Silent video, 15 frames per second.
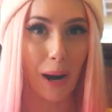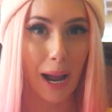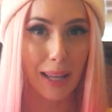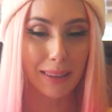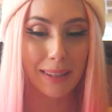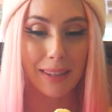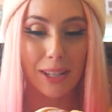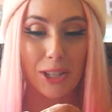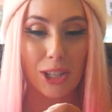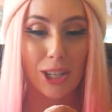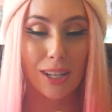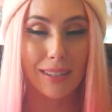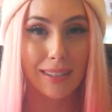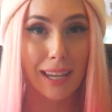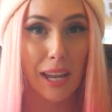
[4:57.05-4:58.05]
we're at the
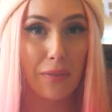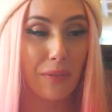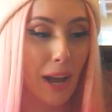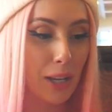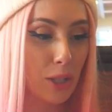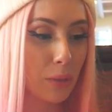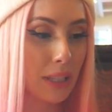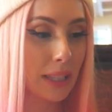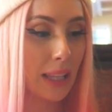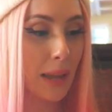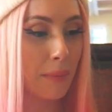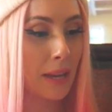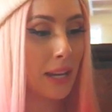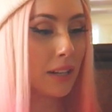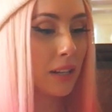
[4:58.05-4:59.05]
Cheesecake Factory with
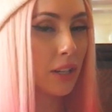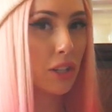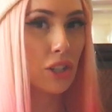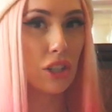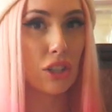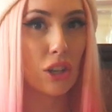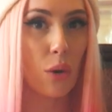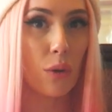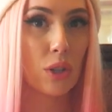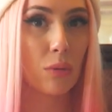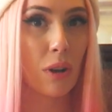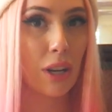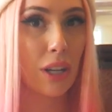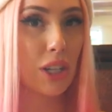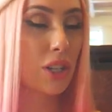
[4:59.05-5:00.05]
Lemon. She's always wanted